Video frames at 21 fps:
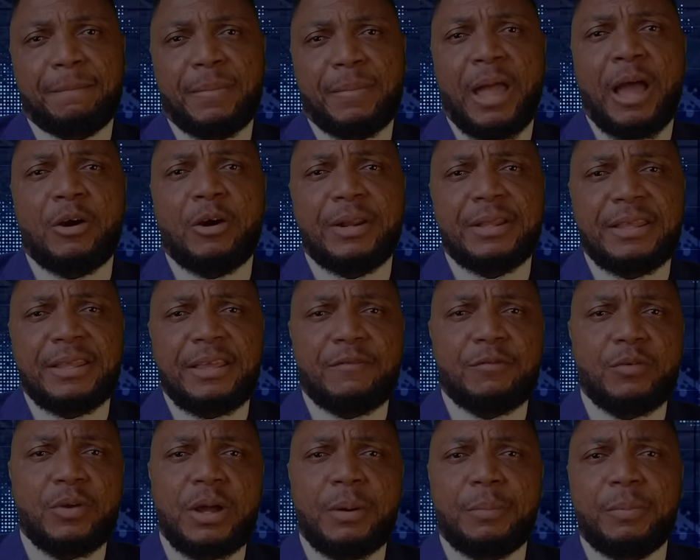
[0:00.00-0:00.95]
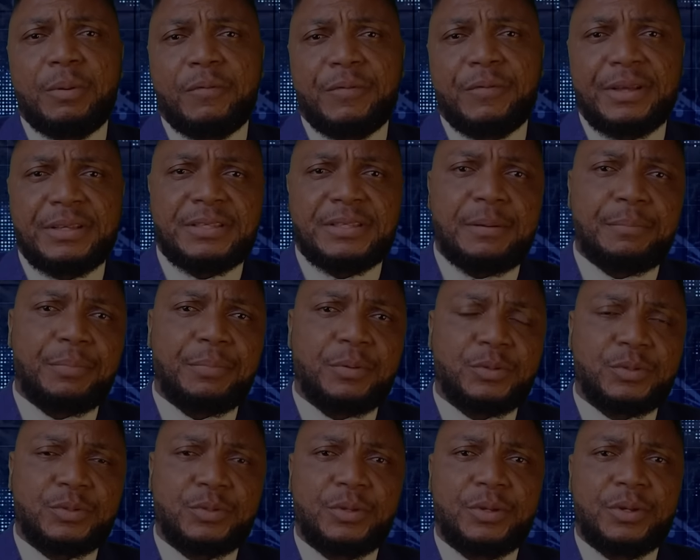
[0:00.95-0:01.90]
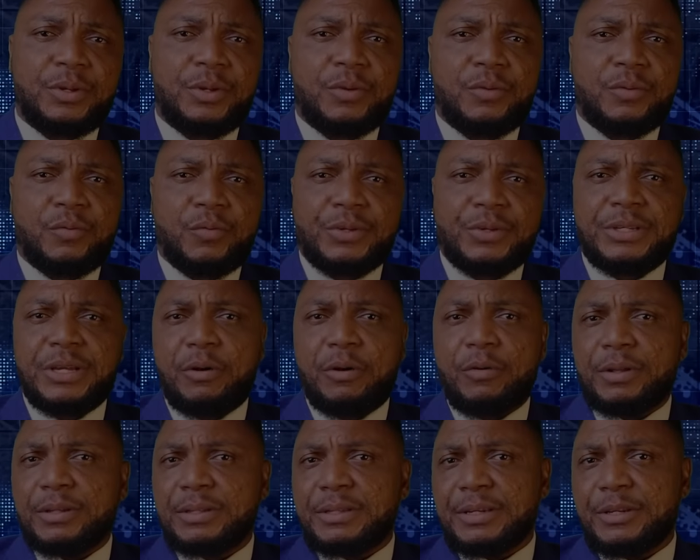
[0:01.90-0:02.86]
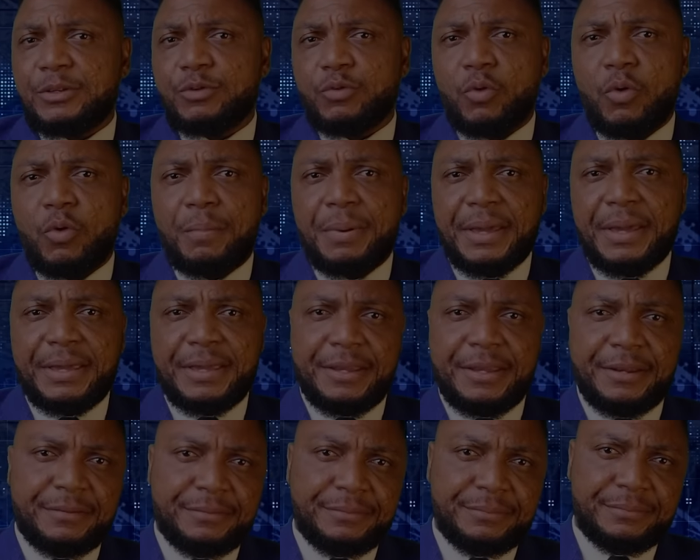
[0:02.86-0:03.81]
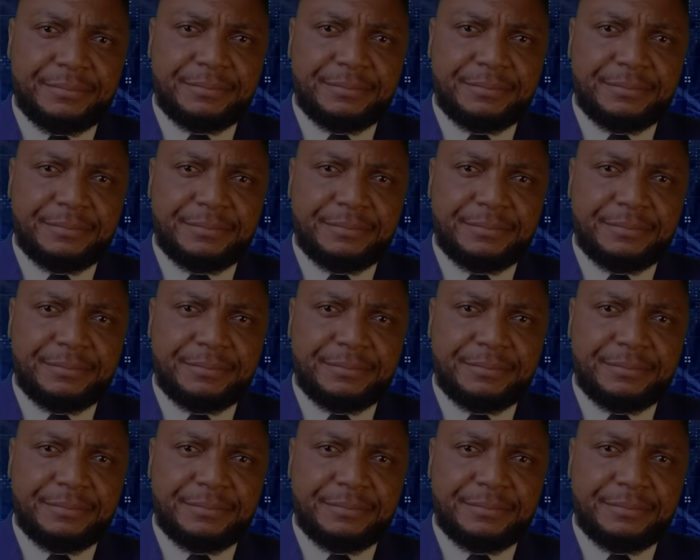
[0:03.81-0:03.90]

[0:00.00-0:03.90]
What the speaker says: I already gave you a couple of examples which I want need to go back in.